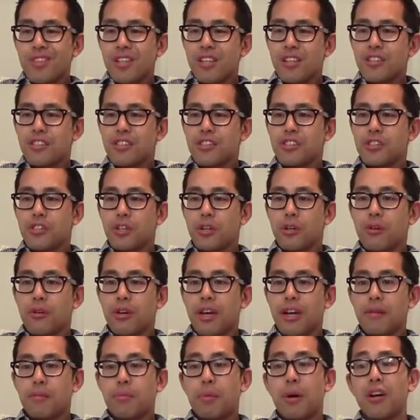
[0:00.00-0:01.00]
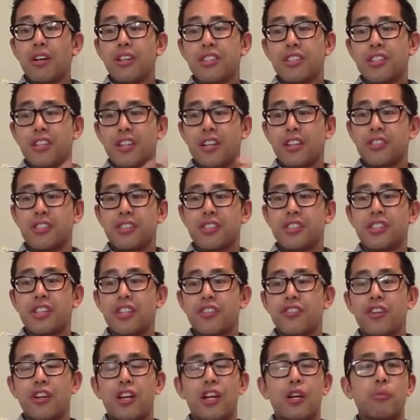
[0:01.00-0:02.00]
So pollens can also stick
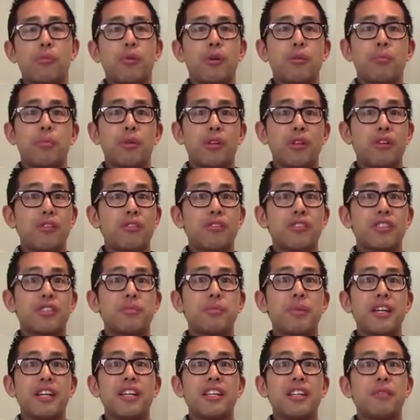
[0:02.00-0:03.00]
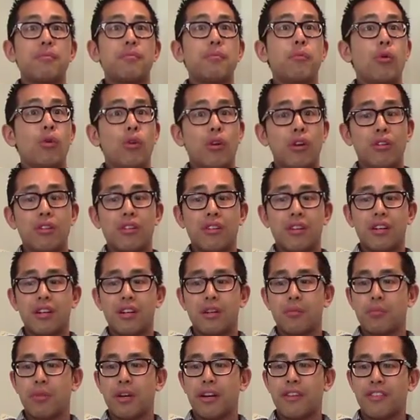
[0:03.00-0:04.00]
to airborne pollutants, making them more
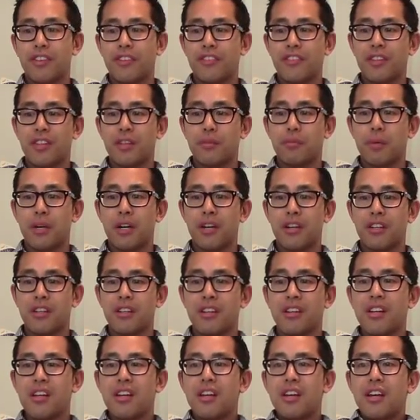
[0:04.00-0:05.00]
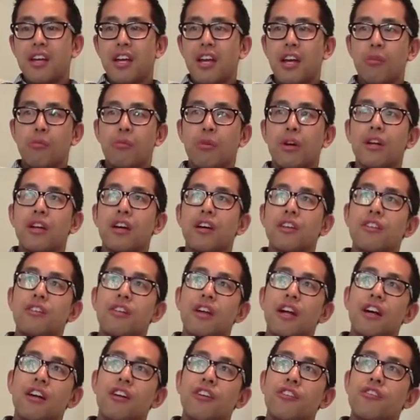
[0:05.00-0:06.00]
prevalent in the body. And one other
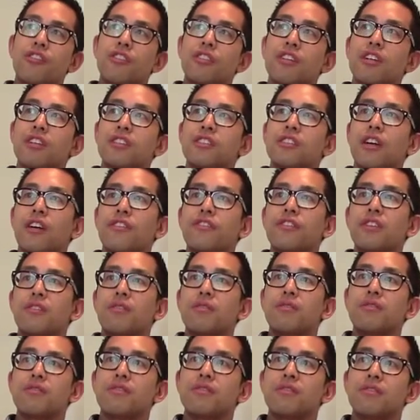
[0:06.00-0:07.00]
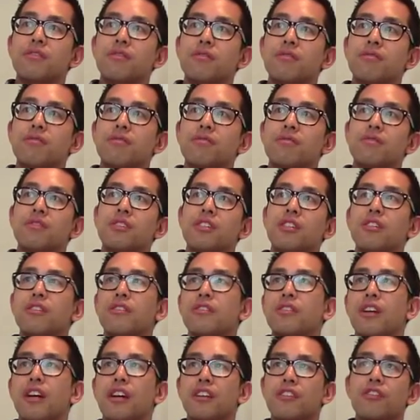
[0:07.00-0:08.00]
allergen that's often,
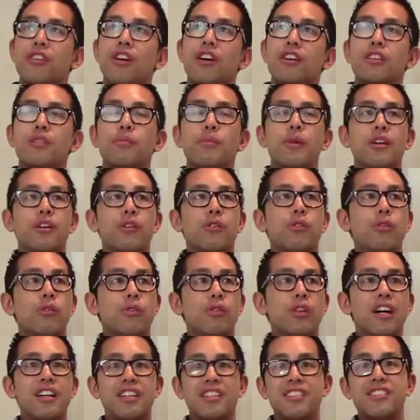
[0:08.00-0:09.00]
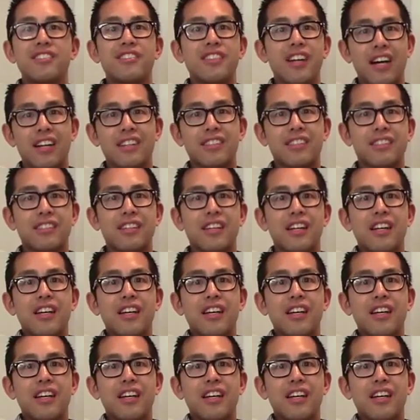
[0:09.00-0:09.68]
not talked about a whole lot is dust.